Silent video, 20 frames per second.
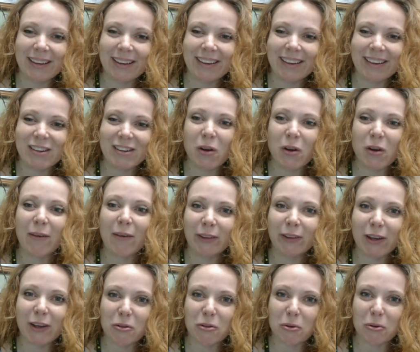
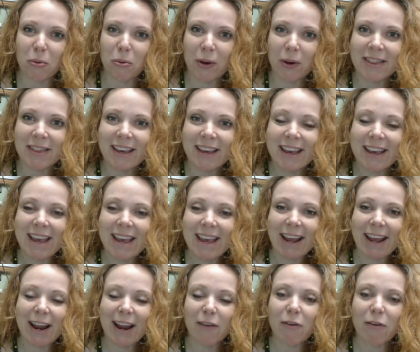traveling through with.
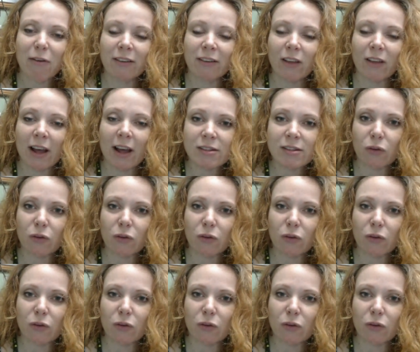And I've gotten lots